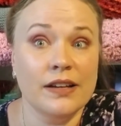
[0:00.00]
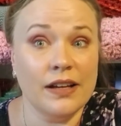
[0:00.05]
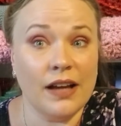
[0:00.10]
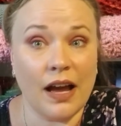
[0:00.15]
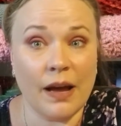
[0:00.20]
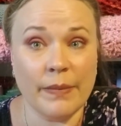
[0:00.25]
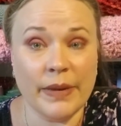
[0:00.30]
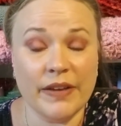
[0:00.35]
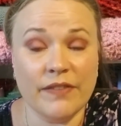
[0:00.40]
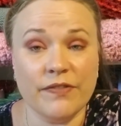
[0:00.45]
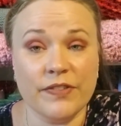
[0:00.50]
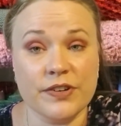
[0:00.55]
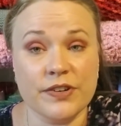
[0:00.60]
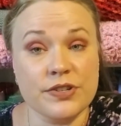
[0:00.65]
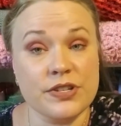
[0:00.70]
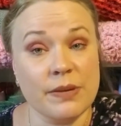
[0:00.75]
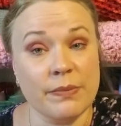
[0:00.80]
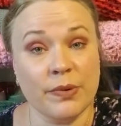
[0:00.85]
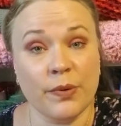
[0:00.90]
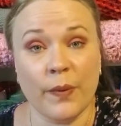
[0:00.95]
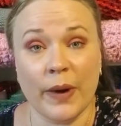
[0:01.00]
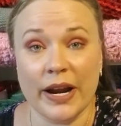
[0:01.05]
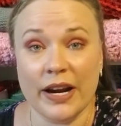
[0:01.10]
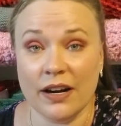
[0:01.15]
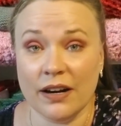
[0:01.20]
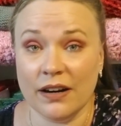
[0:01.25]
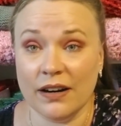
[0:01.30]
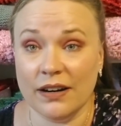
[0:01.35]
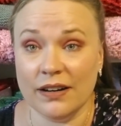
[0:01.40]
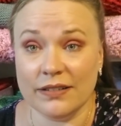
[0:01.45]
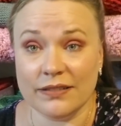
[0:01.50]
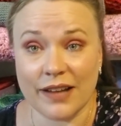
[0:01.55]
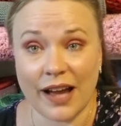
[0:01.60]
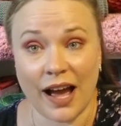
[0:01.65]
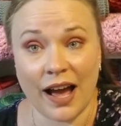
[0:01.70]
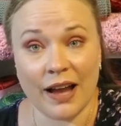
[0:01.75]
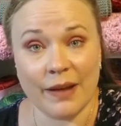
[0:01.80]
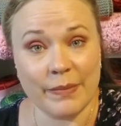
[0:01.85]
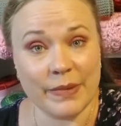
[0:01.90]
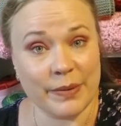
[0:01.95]
I mean, for summer wear,
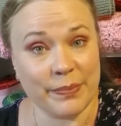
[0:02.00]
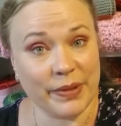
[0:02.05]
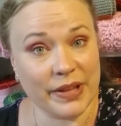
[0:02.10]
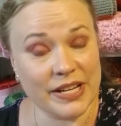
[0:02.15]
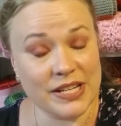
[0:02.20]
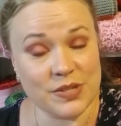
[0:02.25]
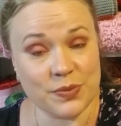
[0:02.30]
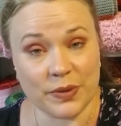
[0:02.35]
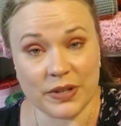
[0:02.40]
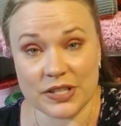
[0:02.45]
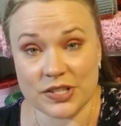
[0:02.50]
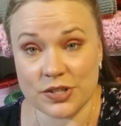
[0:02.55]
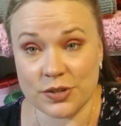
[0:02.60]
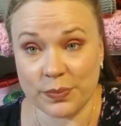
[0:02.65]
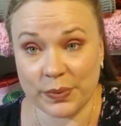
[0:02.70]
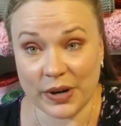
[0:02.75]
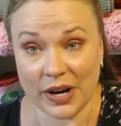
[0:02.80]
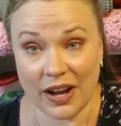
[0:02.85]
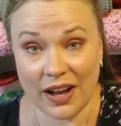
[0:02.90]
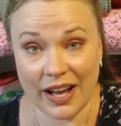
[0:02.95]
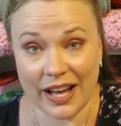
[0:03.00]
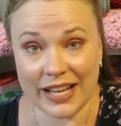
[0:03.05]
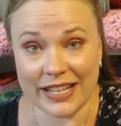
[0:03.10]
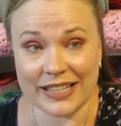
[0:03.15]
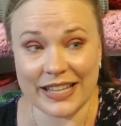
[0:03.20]
I'm in a place where it's super hot.